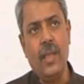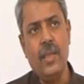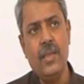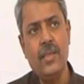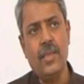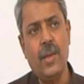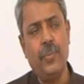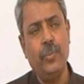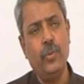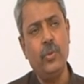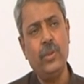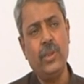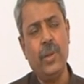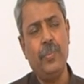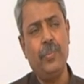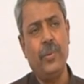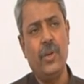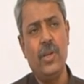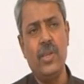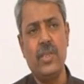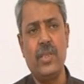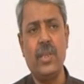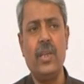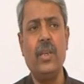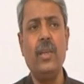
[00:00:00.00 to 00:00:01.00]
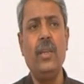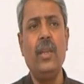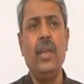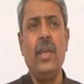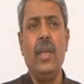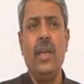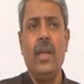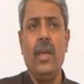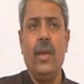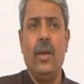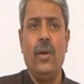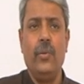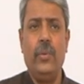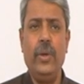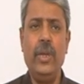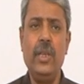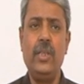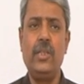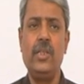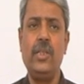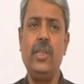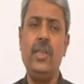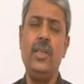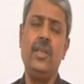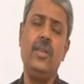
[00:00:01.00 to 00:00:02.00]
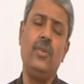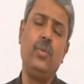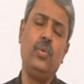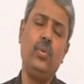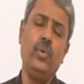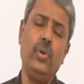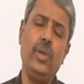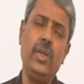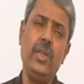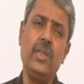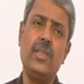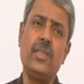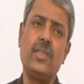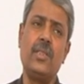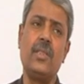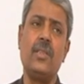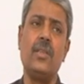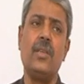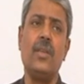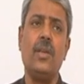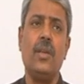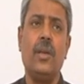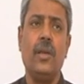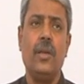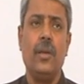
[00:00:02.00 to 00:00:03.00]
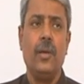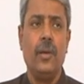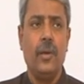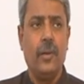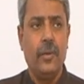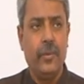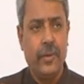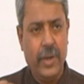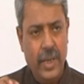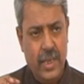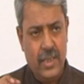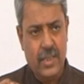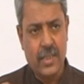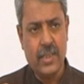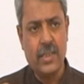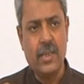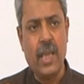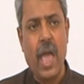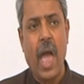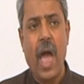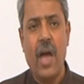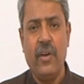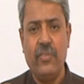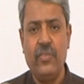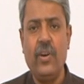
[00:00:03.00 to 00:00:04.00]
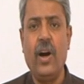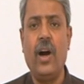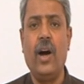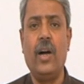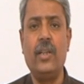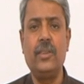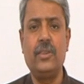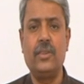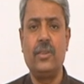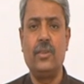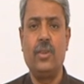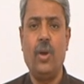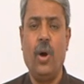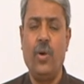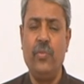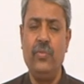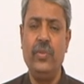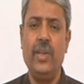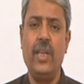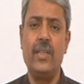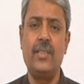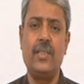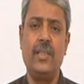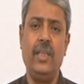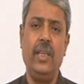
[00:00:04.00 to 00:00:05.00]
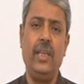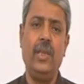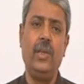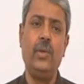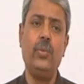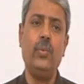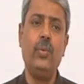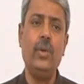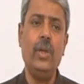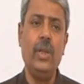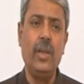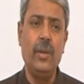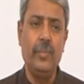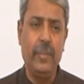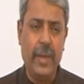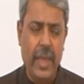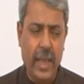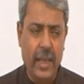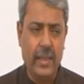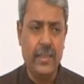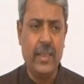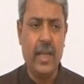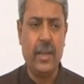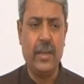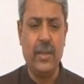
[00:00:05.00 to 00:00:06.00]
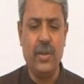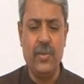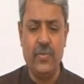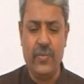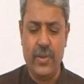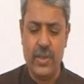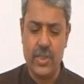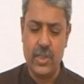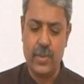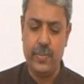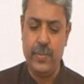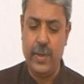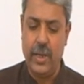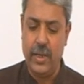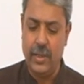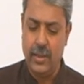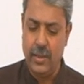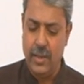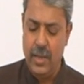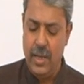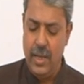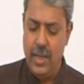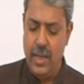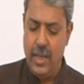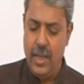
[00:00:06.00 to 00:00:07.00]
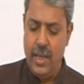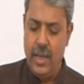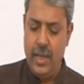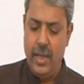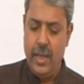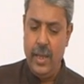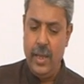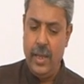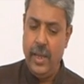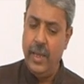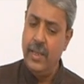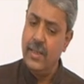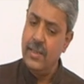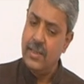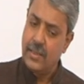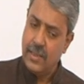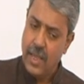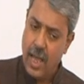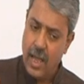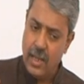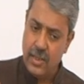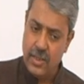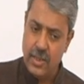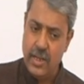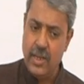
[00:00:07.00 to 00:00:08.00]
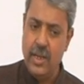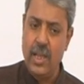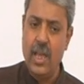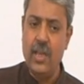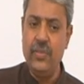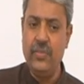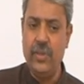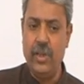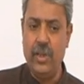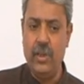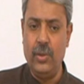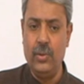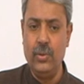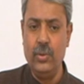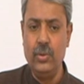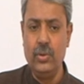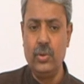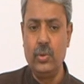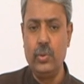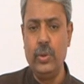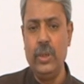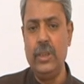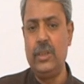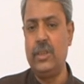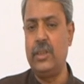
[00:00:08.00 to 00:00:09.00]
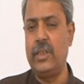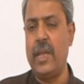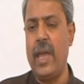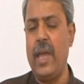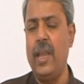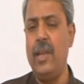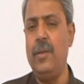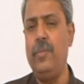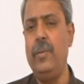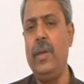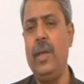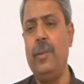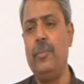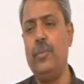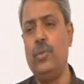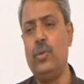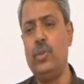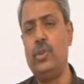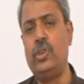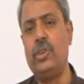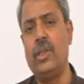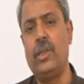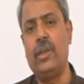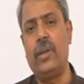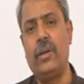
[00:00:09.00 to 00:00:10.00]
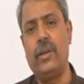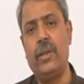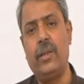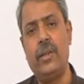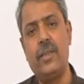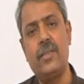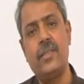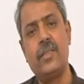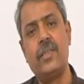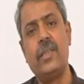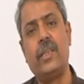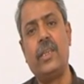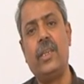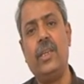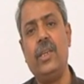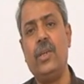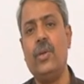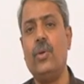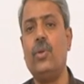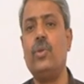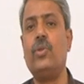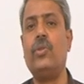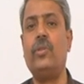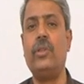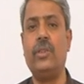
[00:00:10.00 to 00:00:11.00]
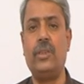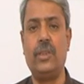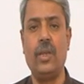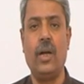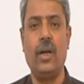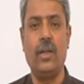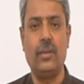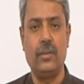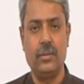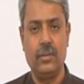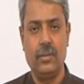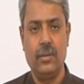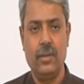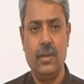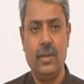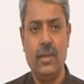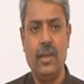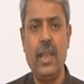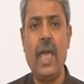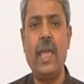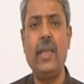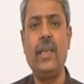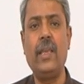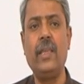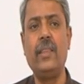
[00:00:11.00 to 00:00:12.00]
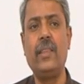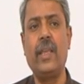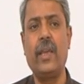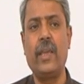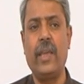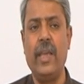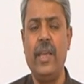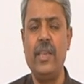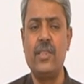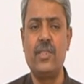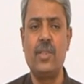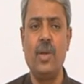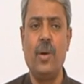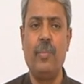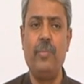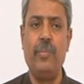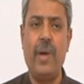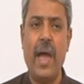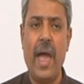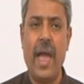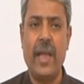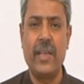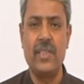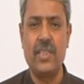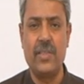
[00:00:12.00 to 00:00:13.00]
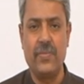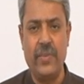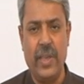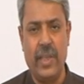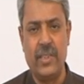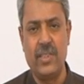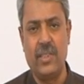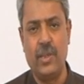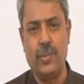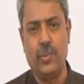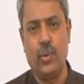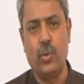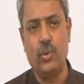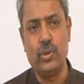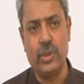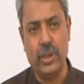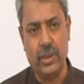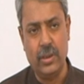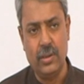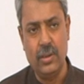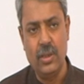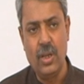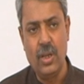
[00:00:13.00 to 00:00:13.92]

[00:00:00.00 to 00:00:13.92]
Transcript: Suppose a person who is risk averse, obviously he will make that investment in certain avenues which can be able to generate a secured return, like in the case of banks fixed deposit